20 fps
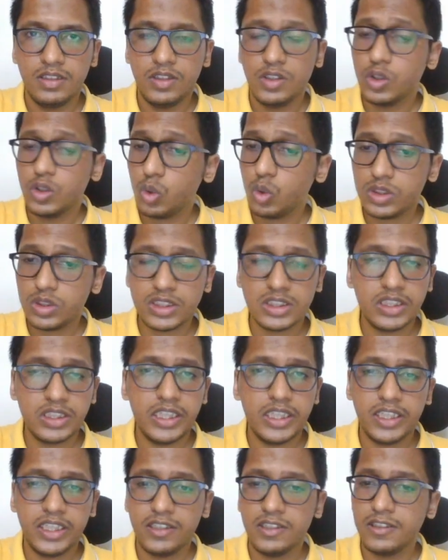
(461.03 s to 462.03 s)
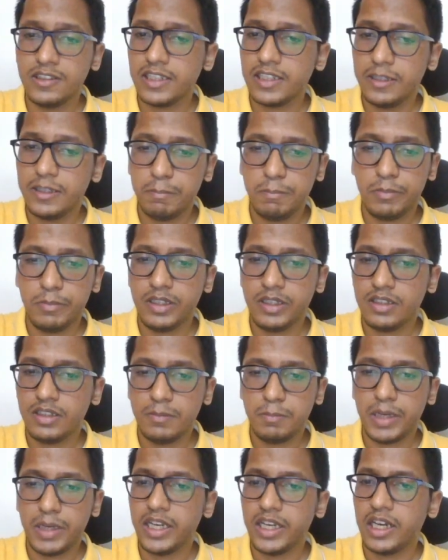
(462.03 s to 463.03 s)
Don't stay here and pin
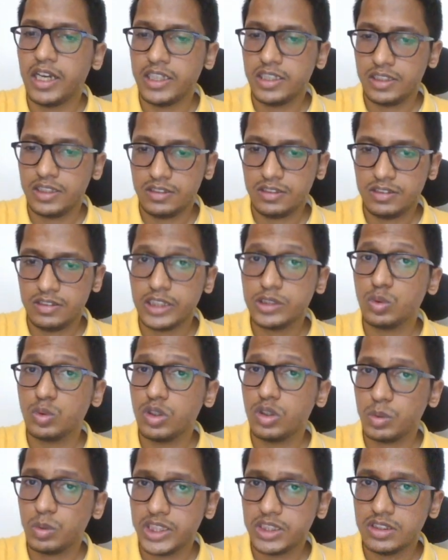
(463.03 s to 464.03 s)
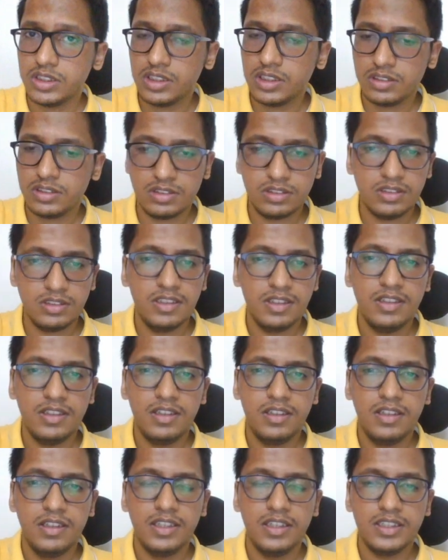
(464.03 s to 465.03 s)
my knight. That's what white says.
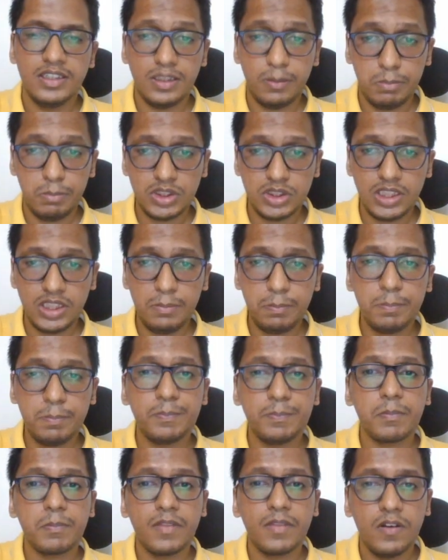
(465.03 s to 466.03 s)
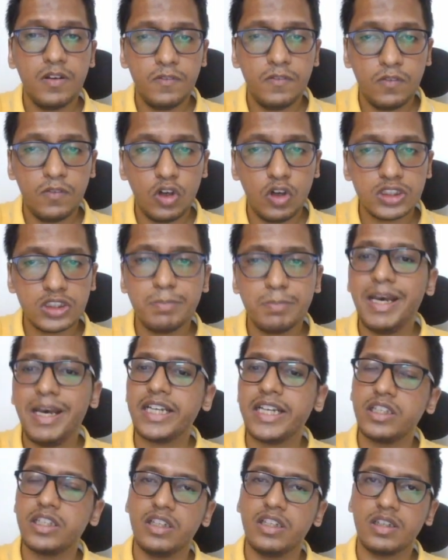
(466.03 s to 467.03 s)
The bishop falls
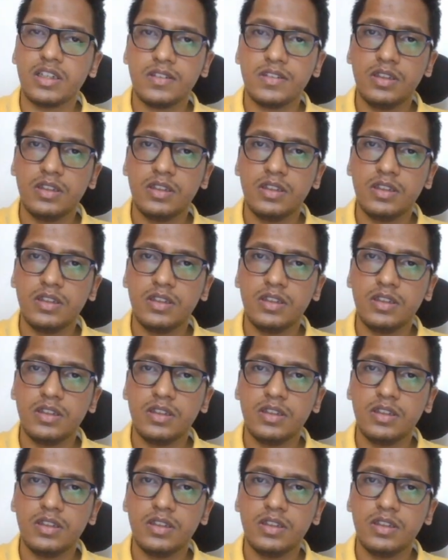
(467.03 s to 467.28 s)
back here.